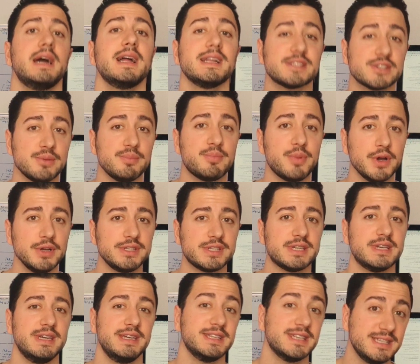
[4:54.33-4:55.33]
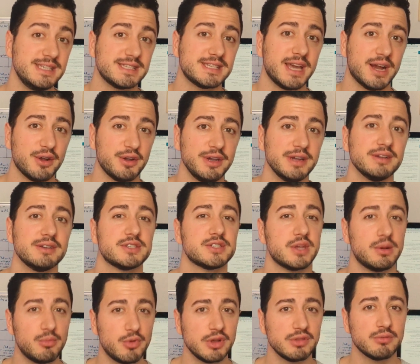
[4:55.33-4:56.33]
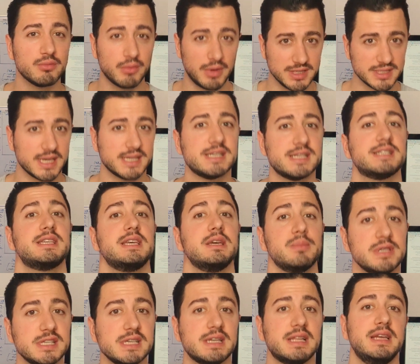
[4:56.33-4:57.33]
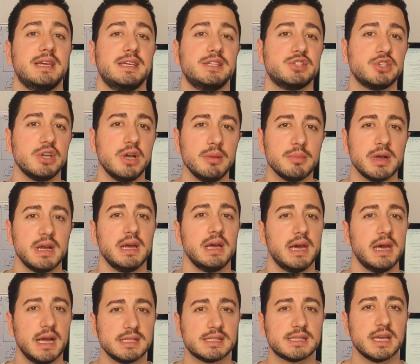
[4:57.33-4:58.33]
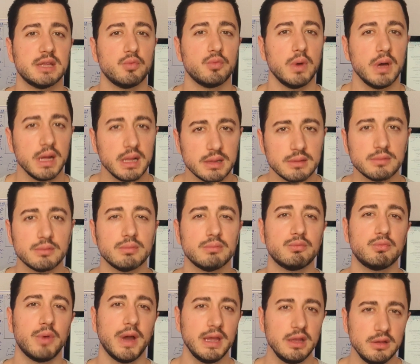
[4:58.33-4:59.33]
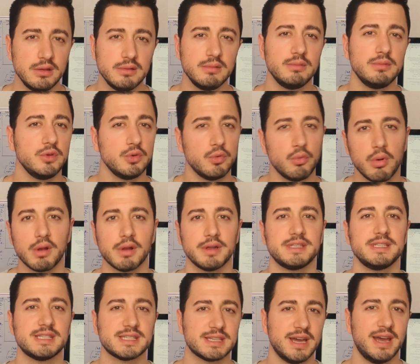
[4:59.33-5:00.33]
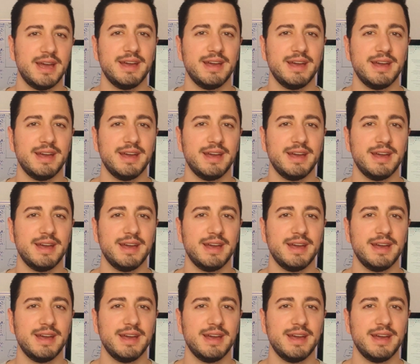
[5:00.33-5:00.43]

At some point in his career, someone was assessing basically his job and said, "Well, while you were this,